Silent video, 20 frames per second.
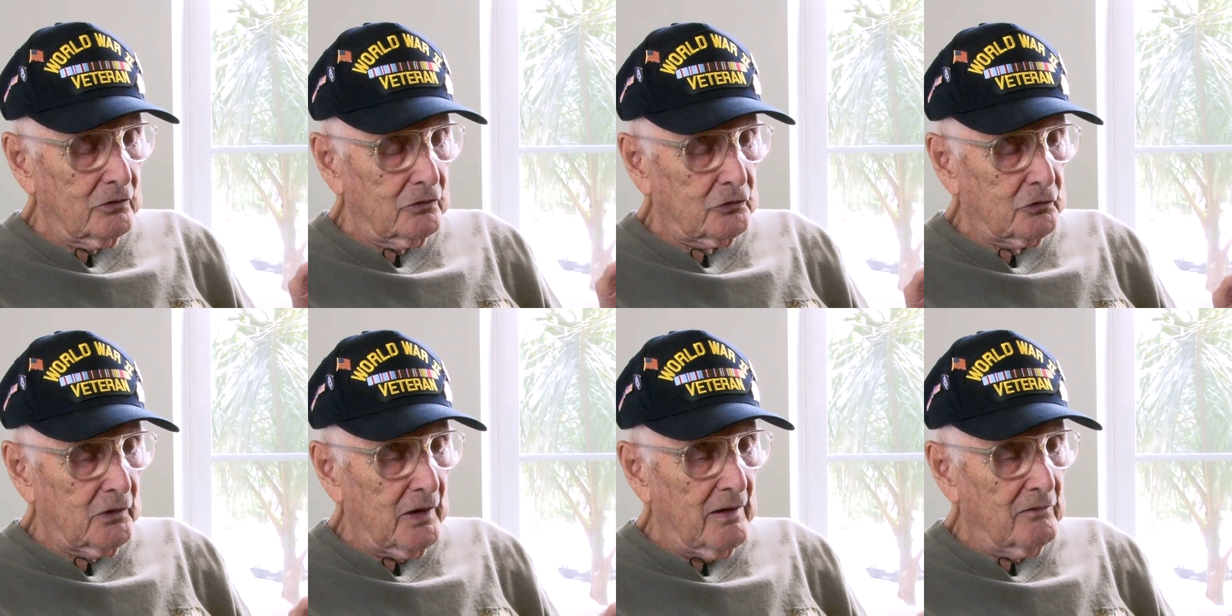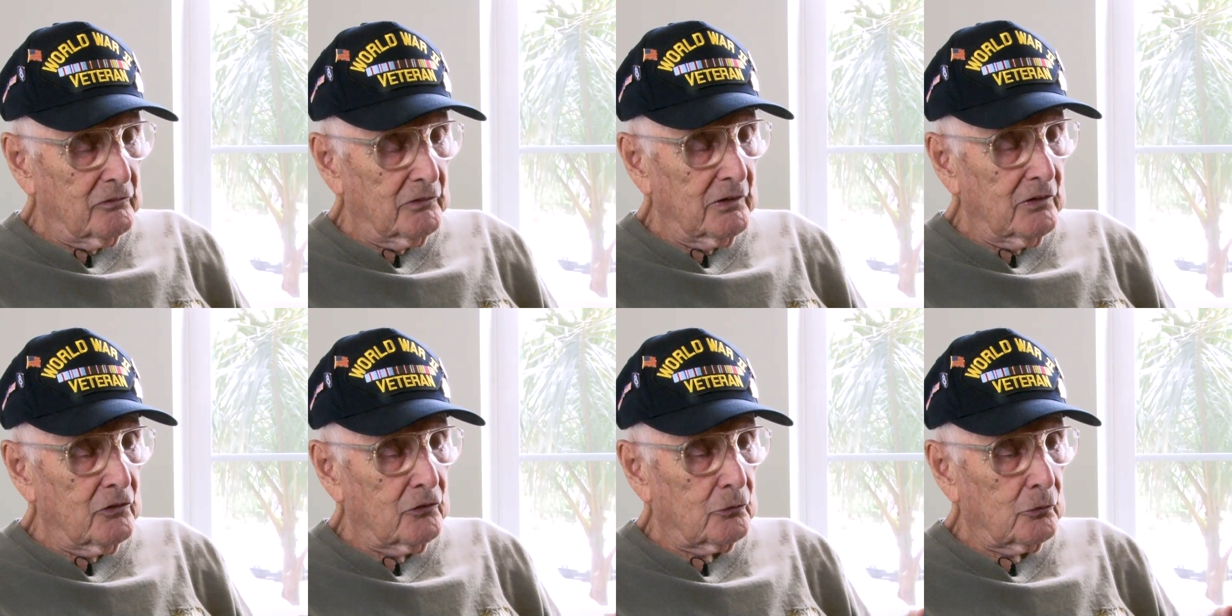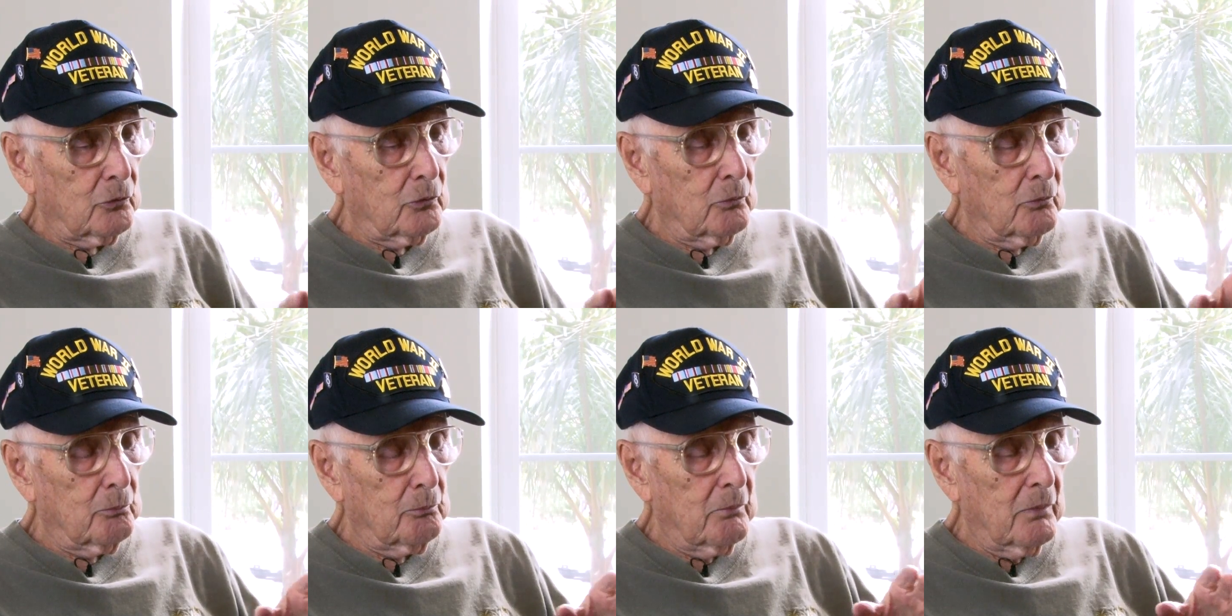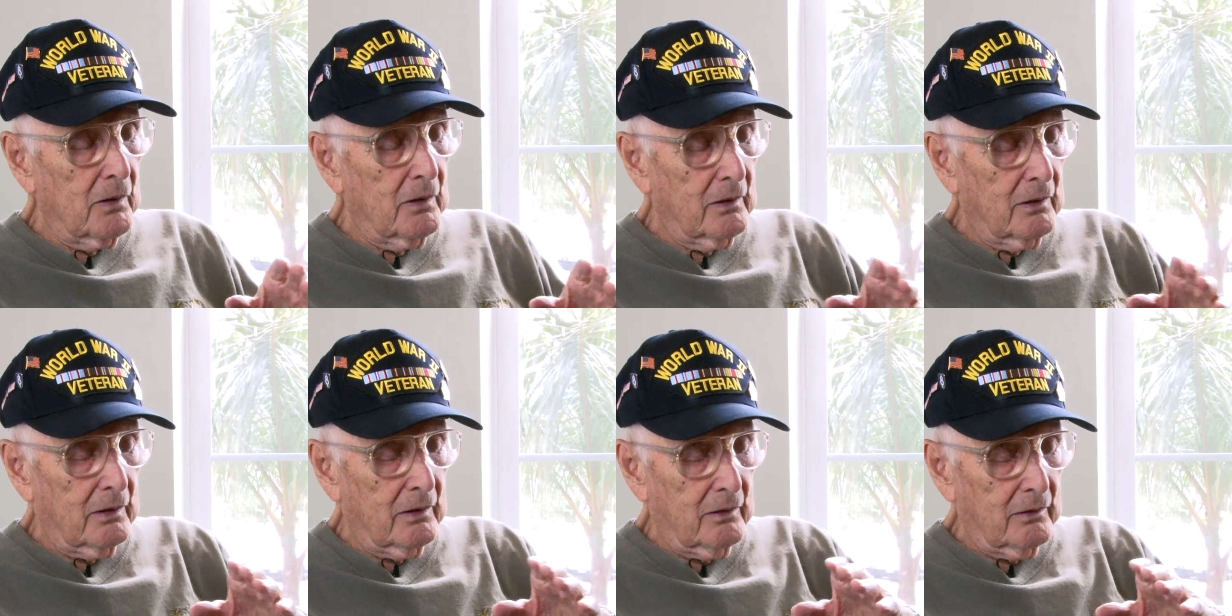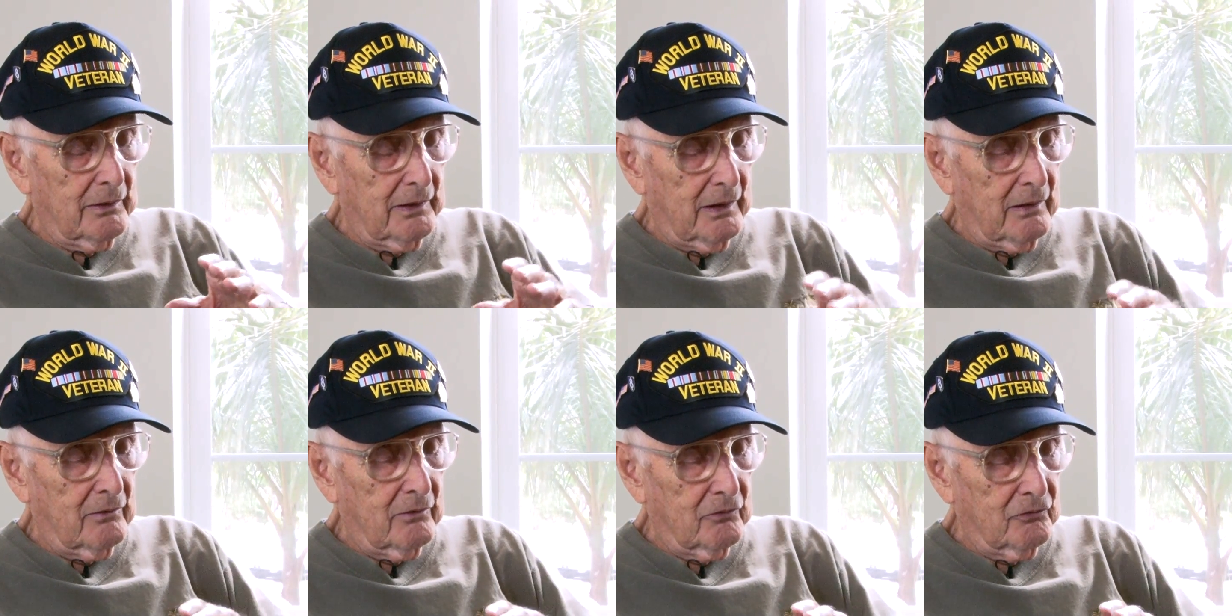traveling through
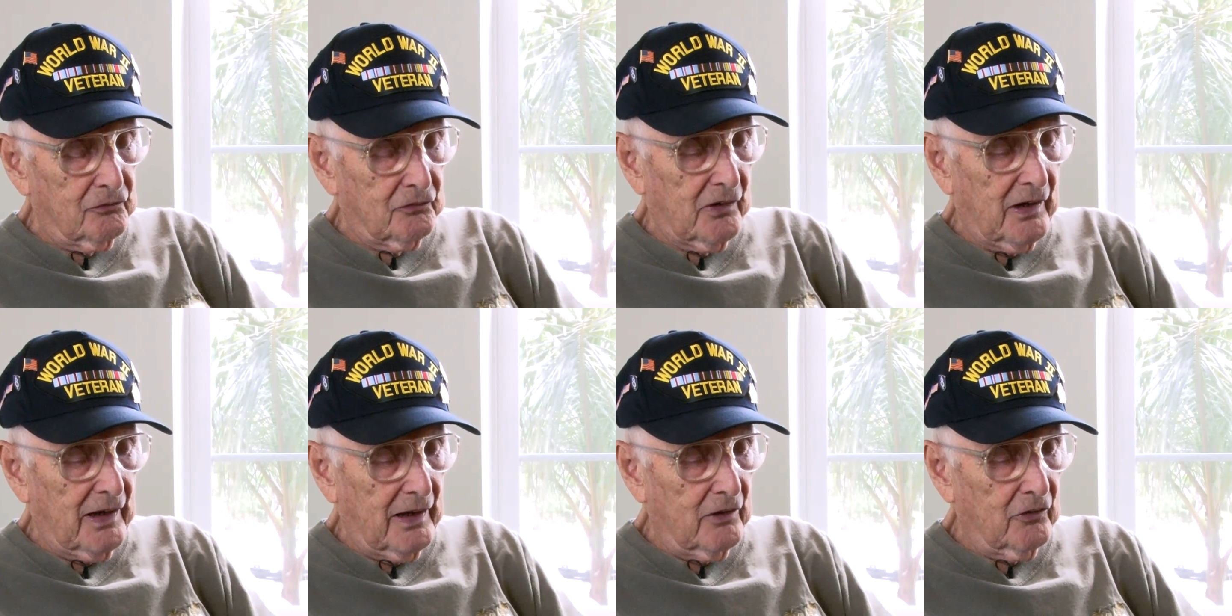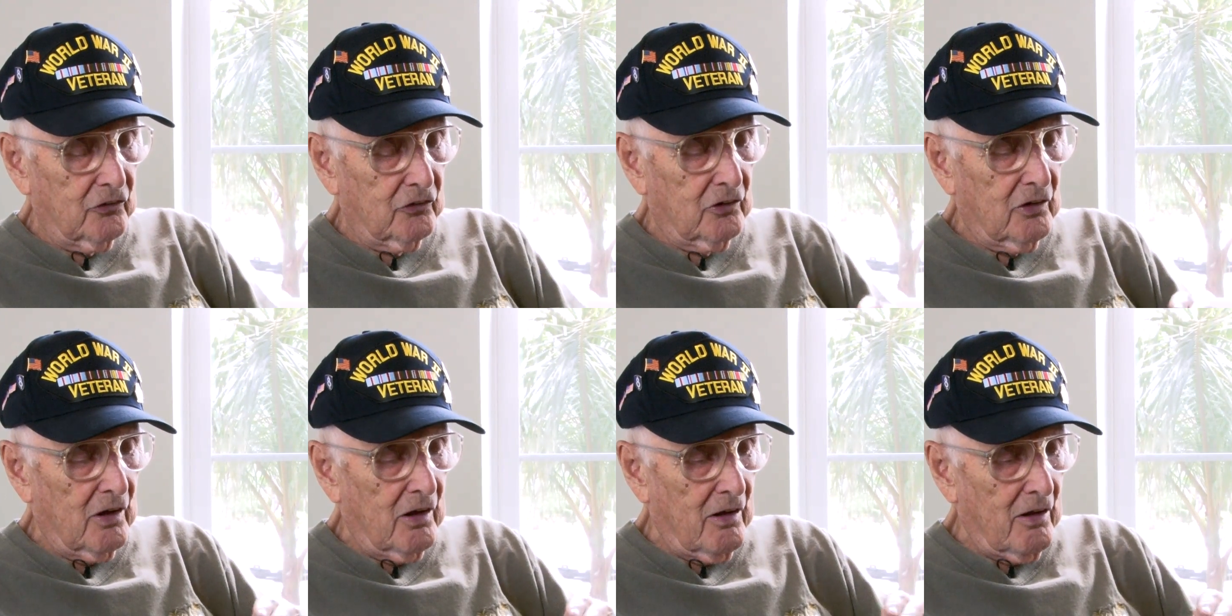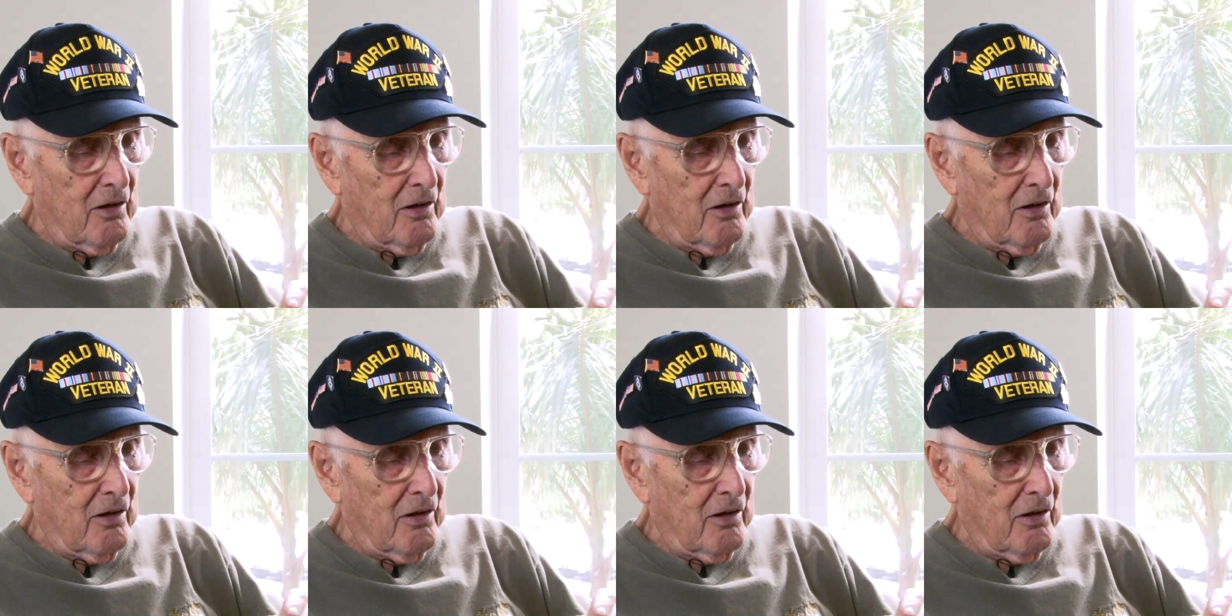France,